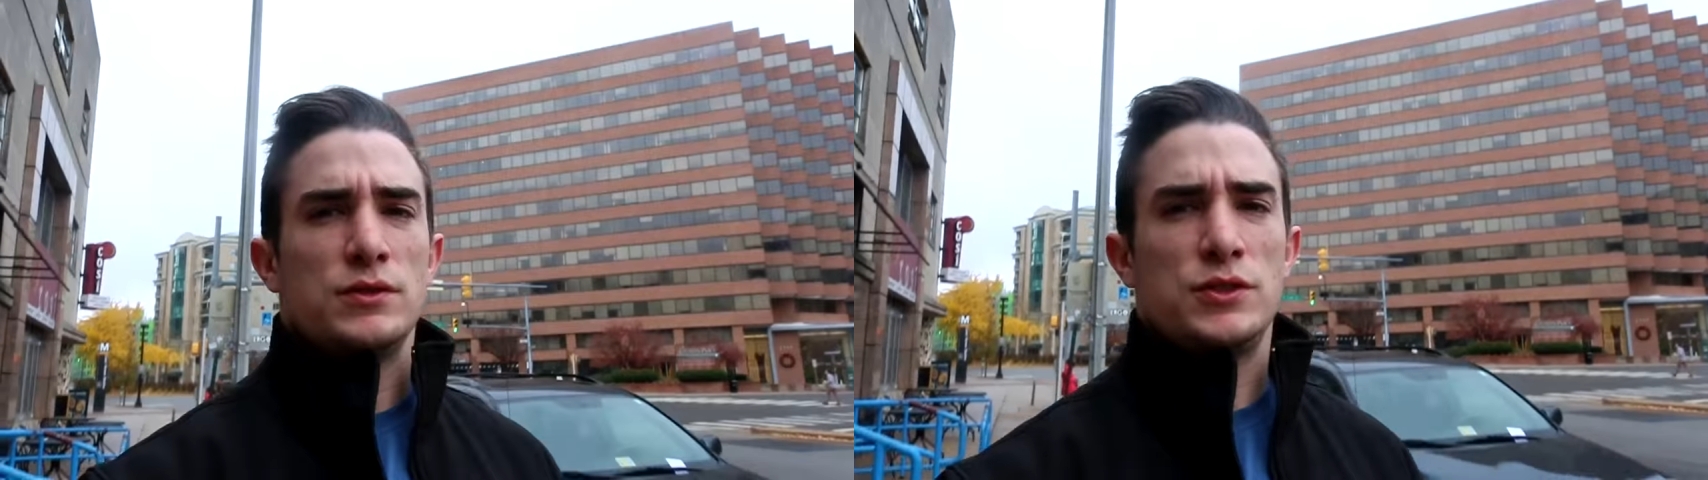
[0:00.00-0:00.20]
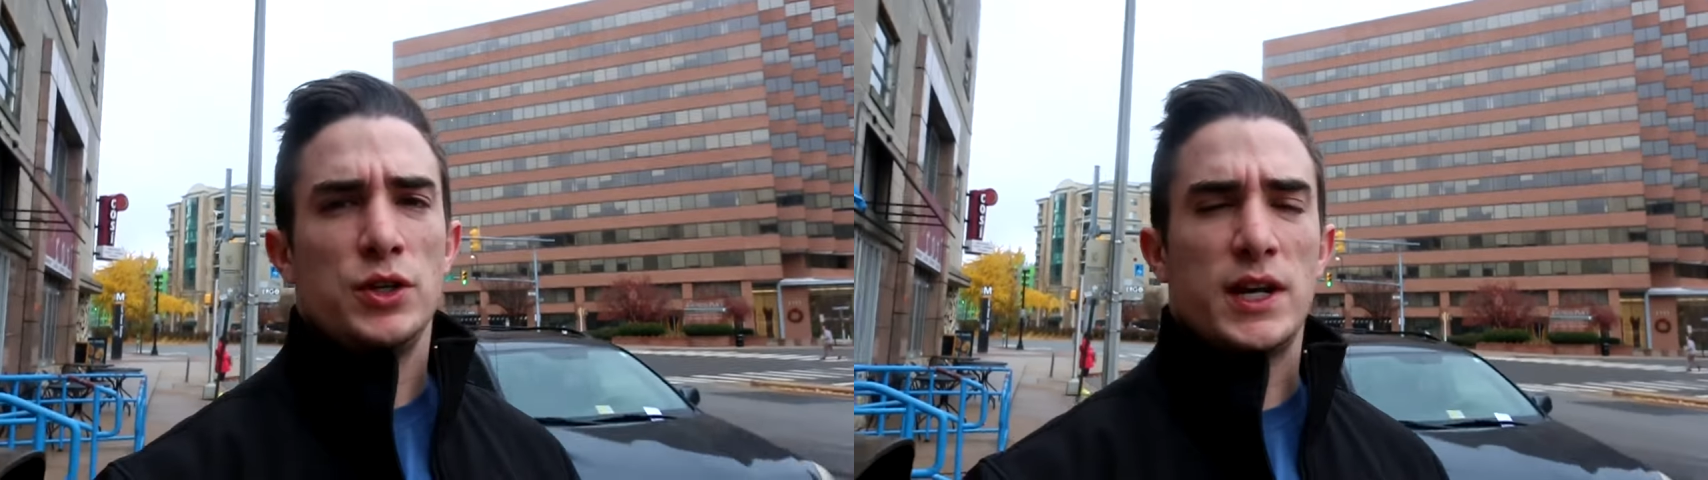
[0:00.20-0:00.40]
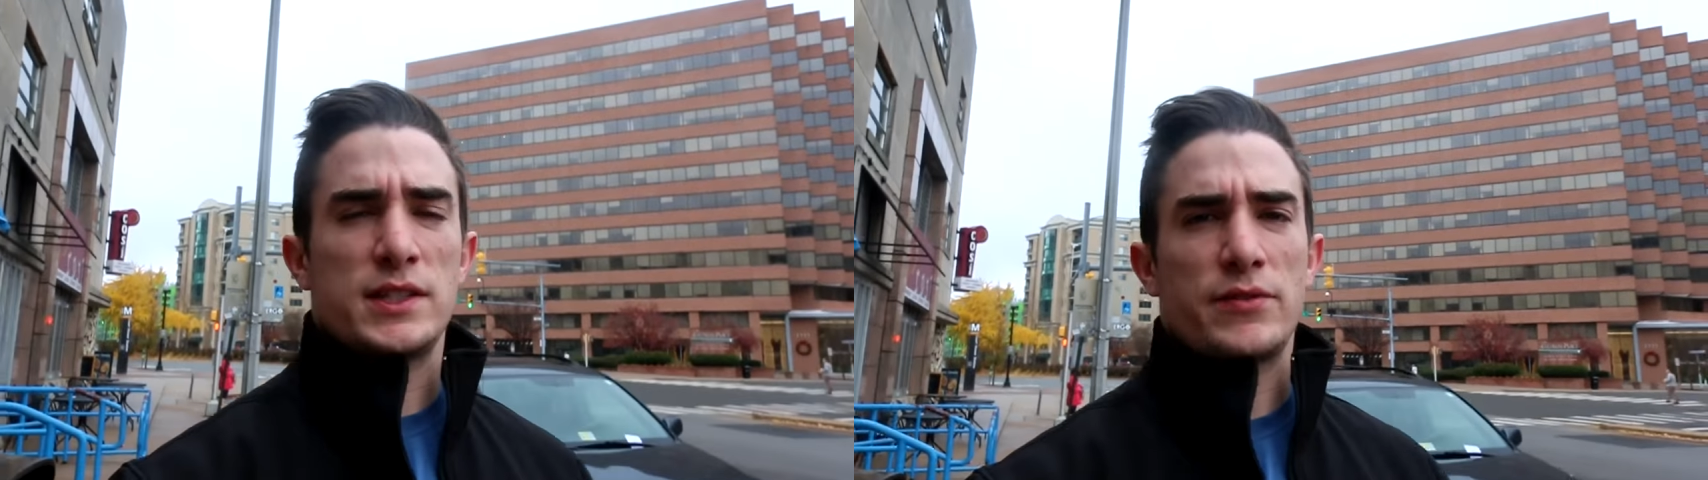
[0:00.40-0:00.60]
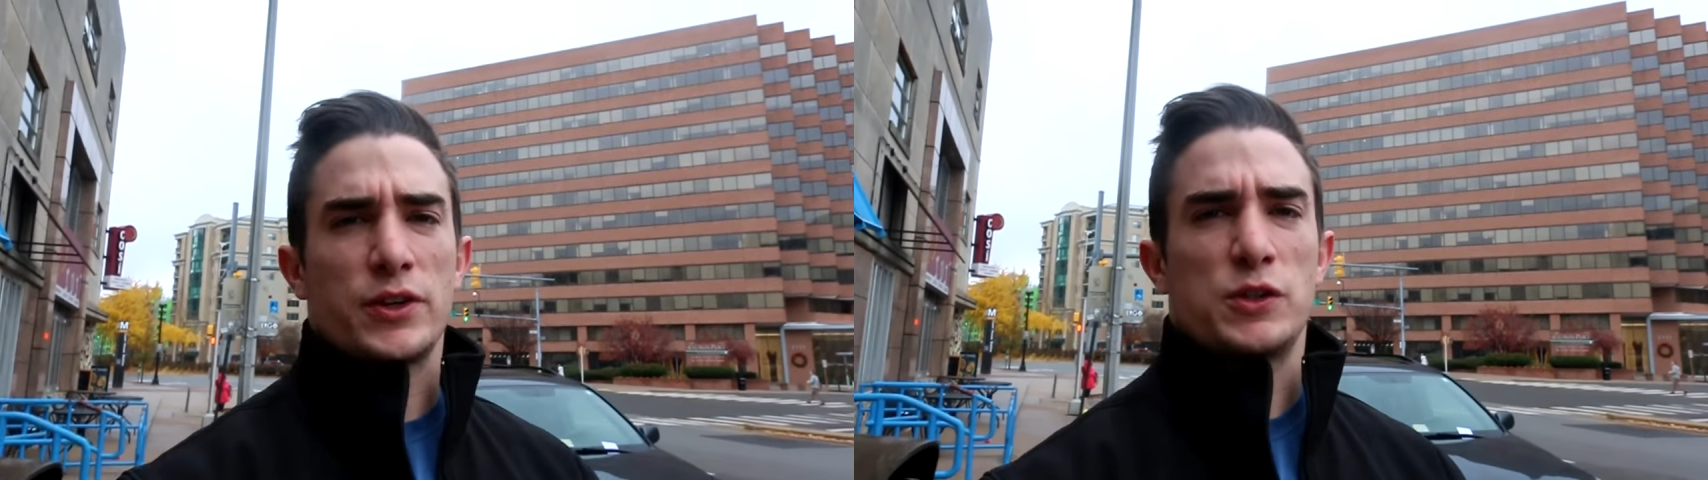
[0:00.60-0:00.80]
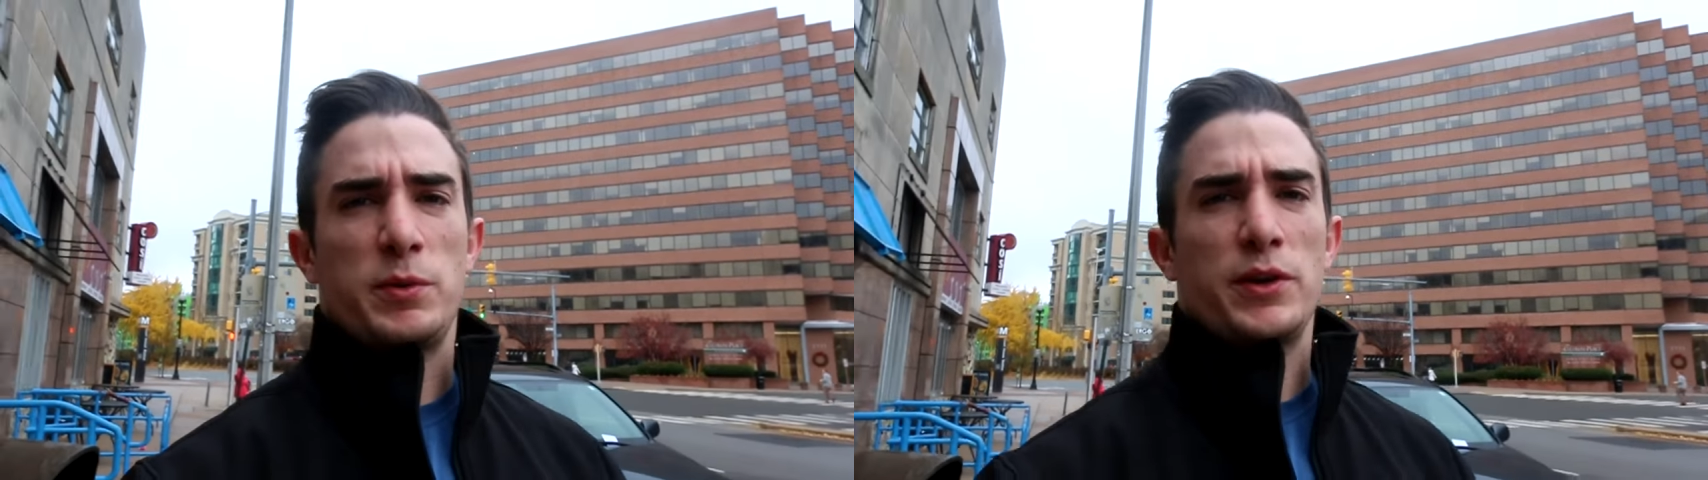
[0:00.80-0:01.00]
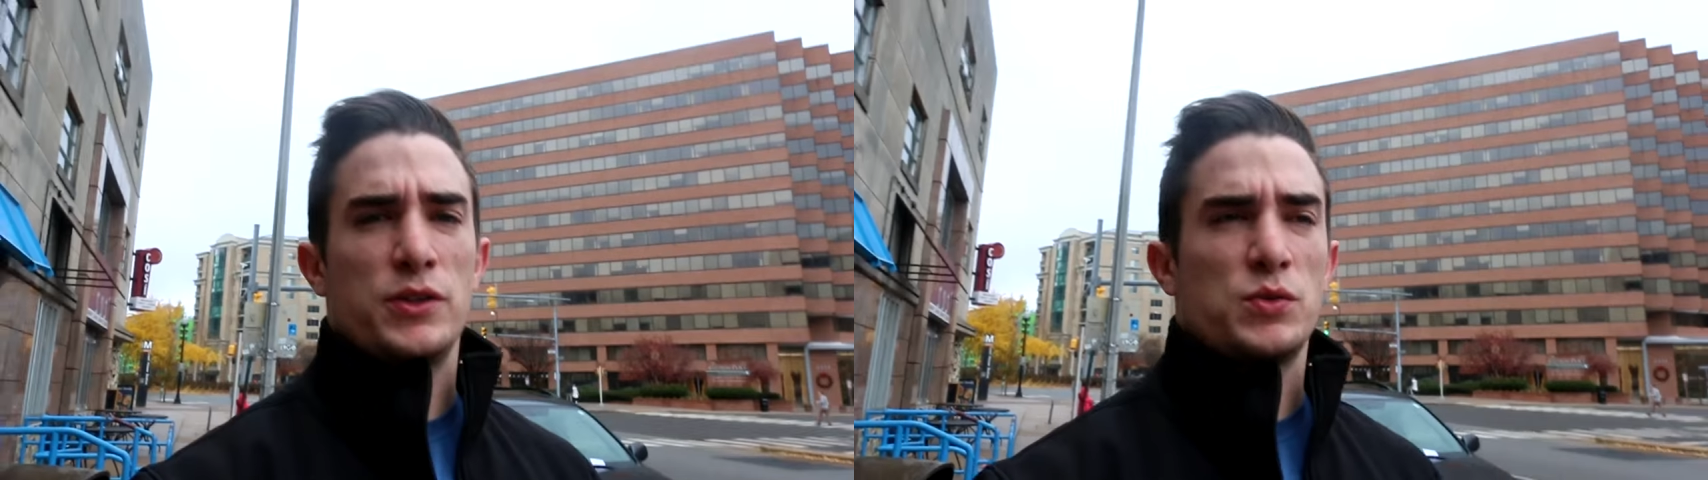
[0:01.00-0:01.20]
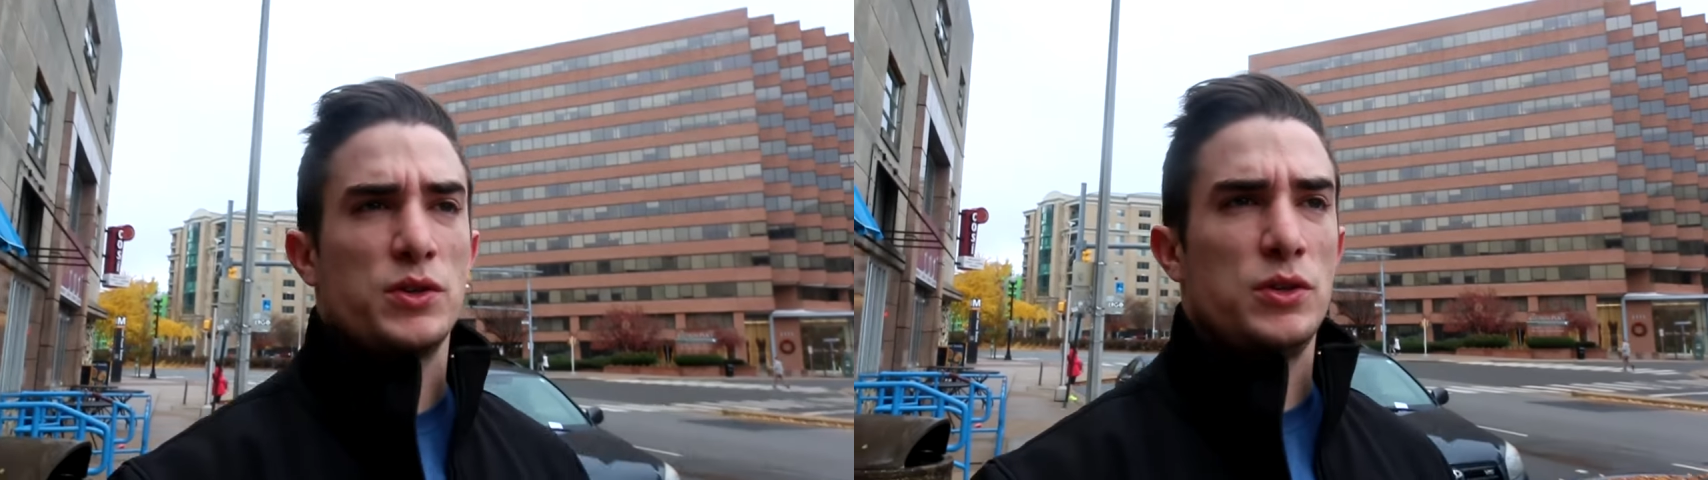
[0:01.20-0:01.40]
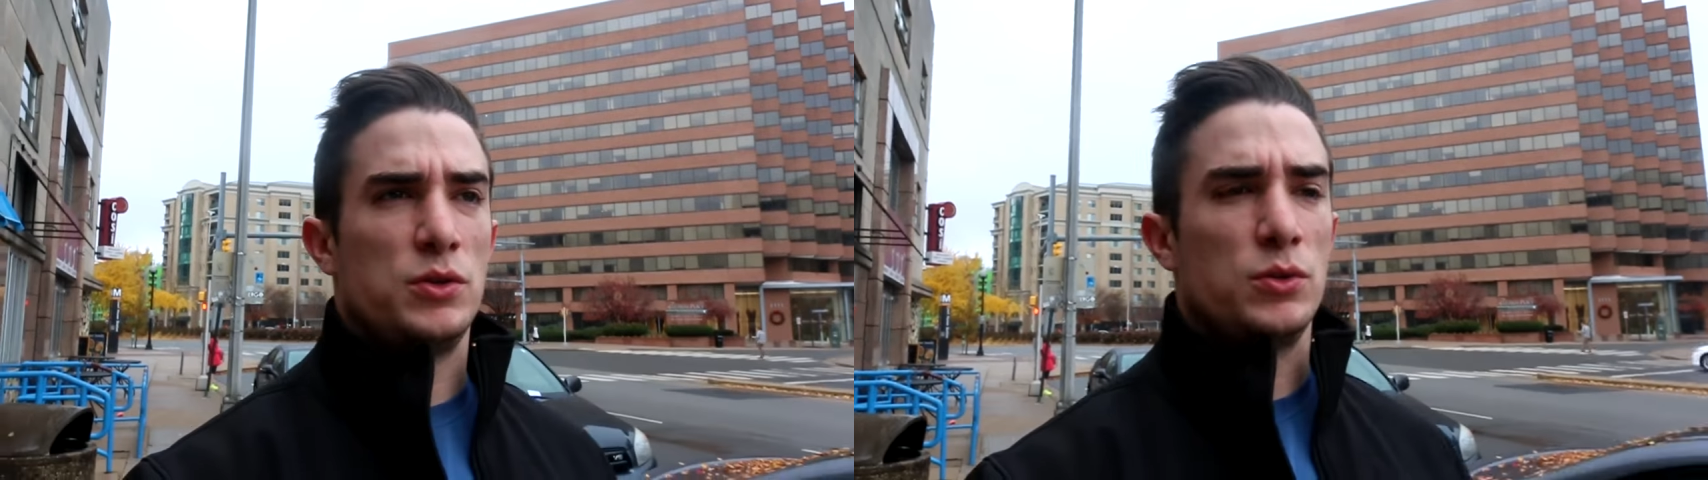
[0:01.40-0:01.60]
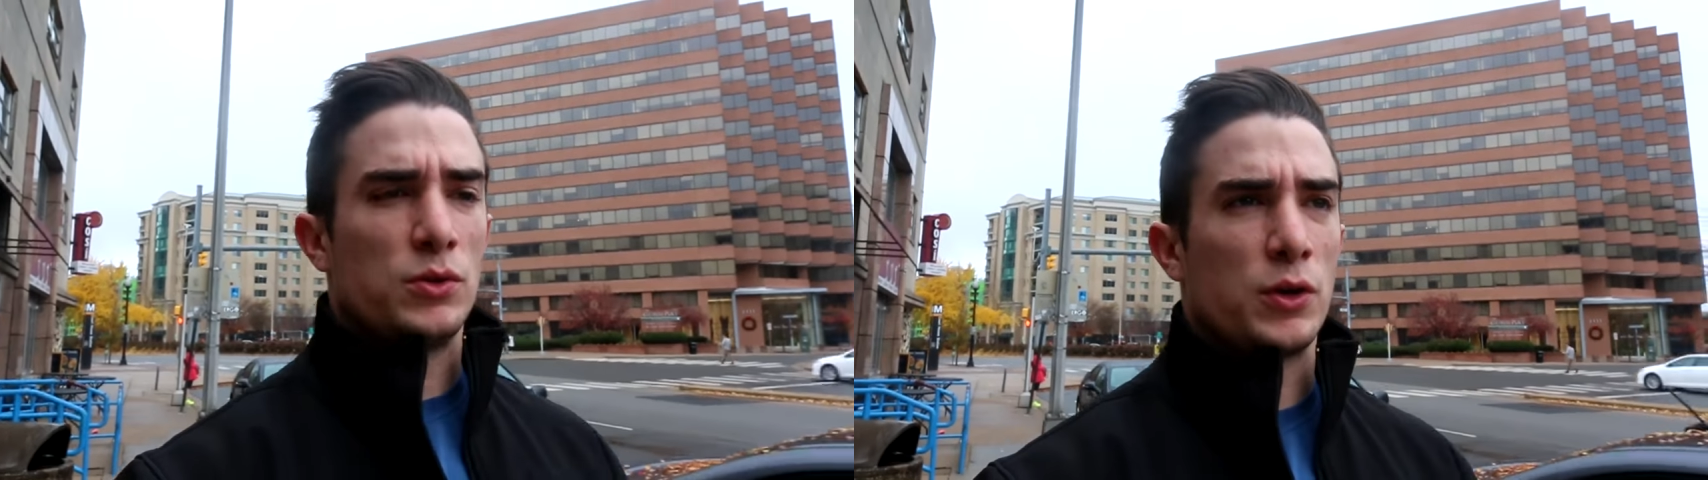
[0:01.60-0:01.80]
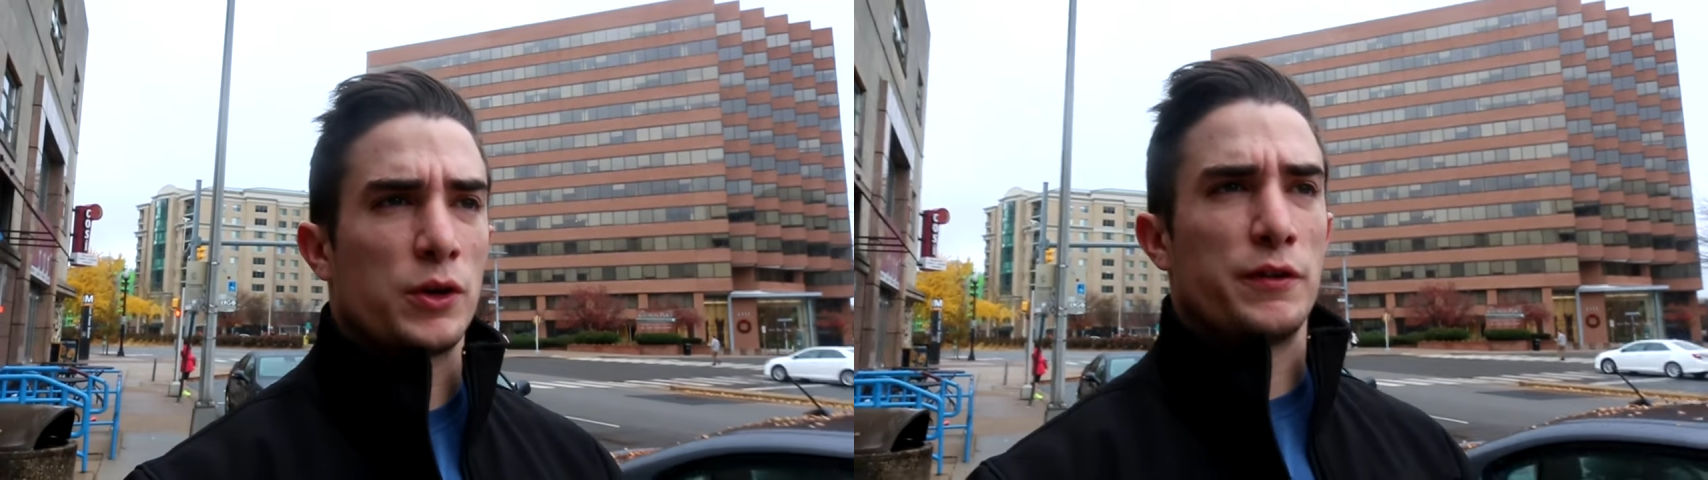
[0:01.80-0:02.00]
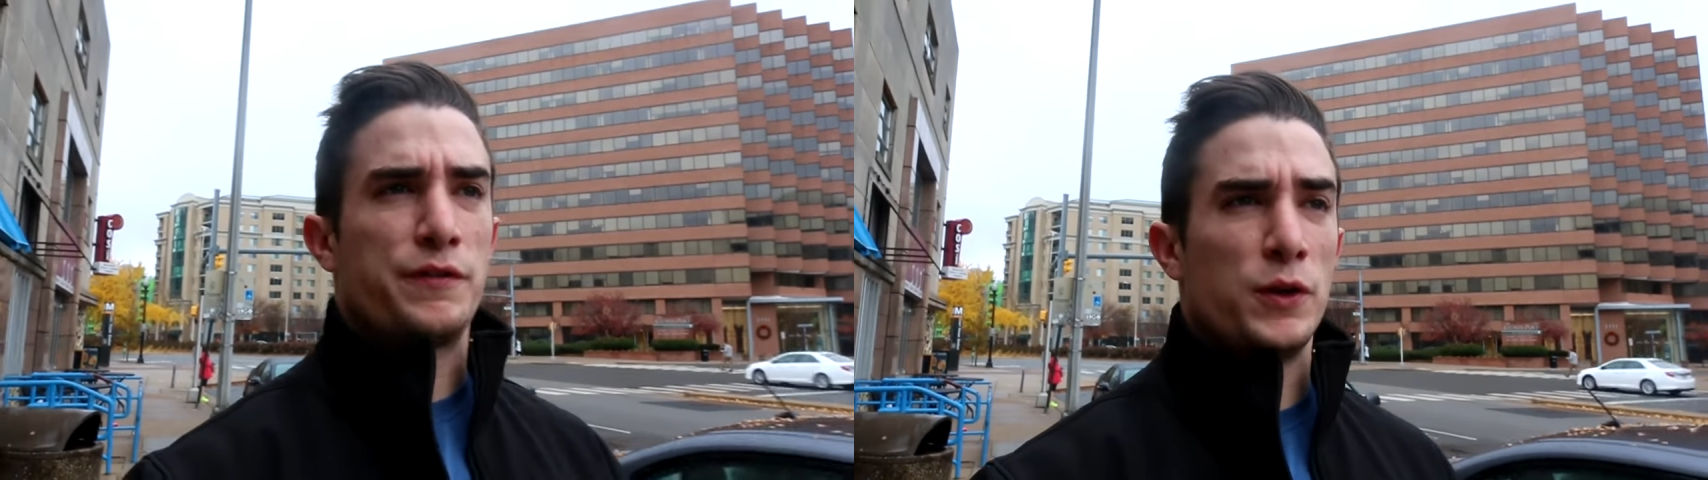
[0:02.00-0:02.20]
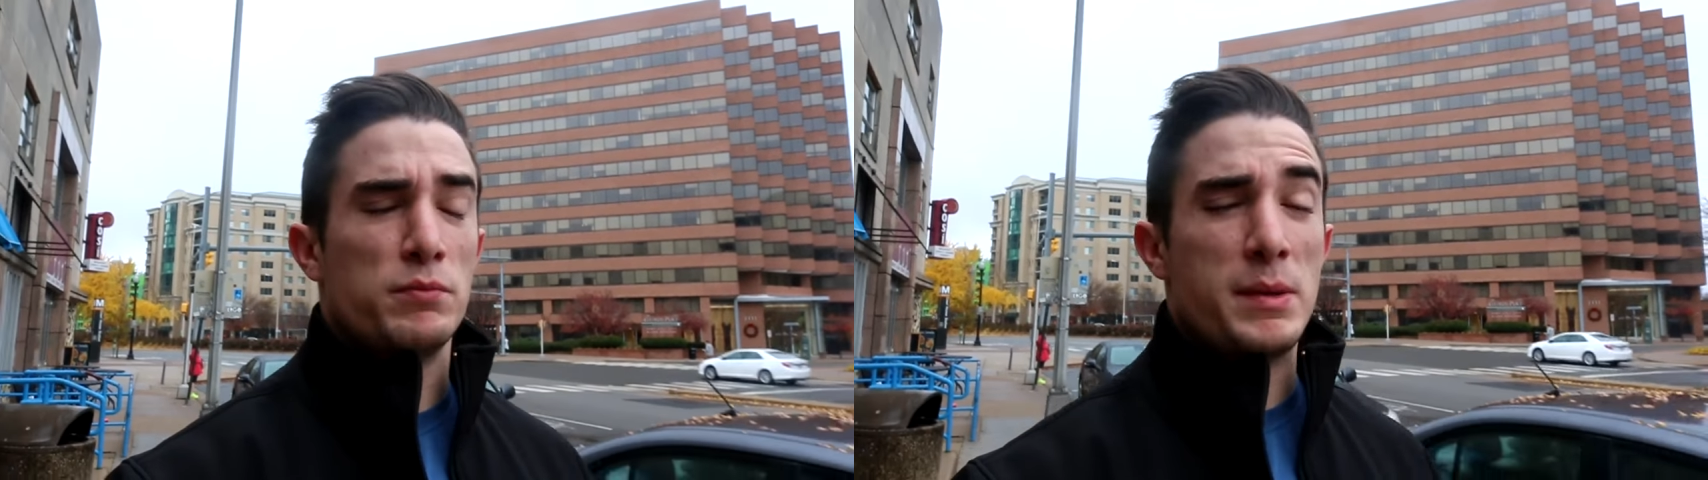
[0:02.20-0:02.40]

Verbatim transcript: Do you guys ever experience when you go to get food,